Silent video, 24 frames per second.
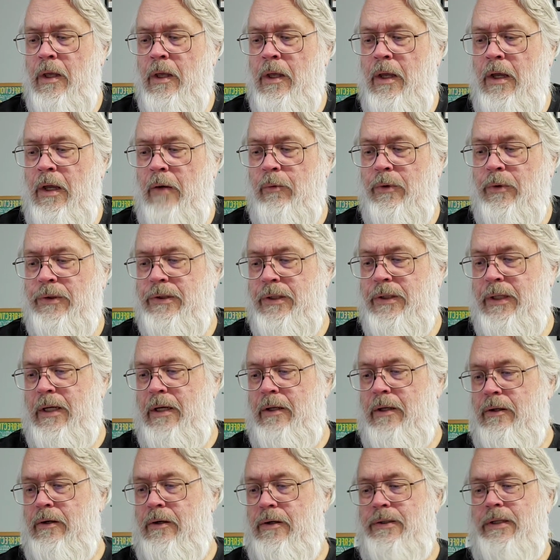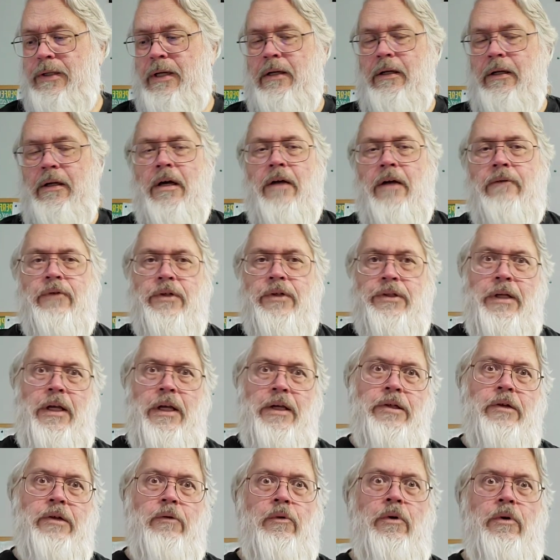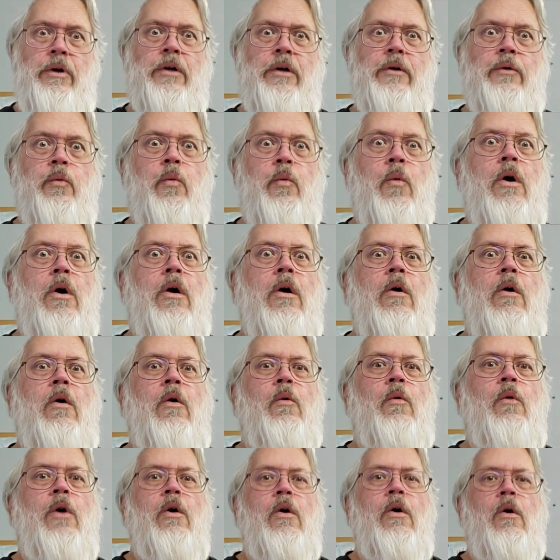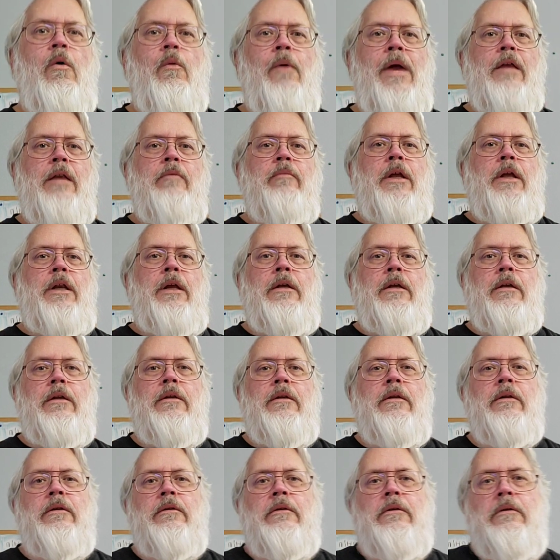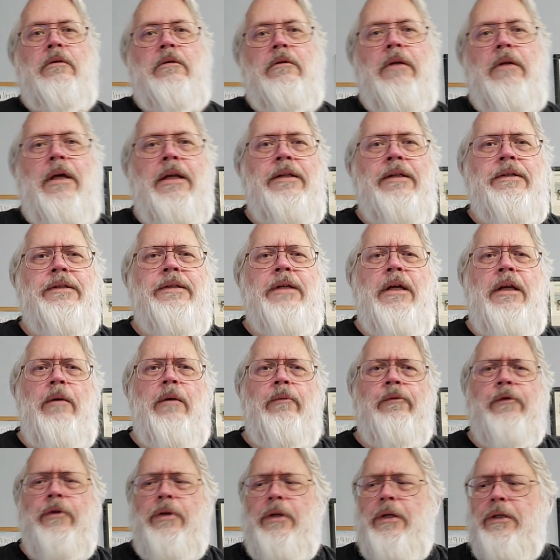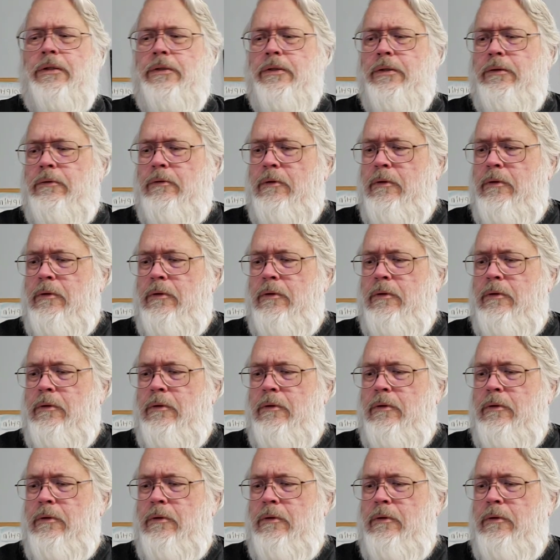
And once again, there's that conversation where he goes, whoa, wait a minute. I didn't sign up for this.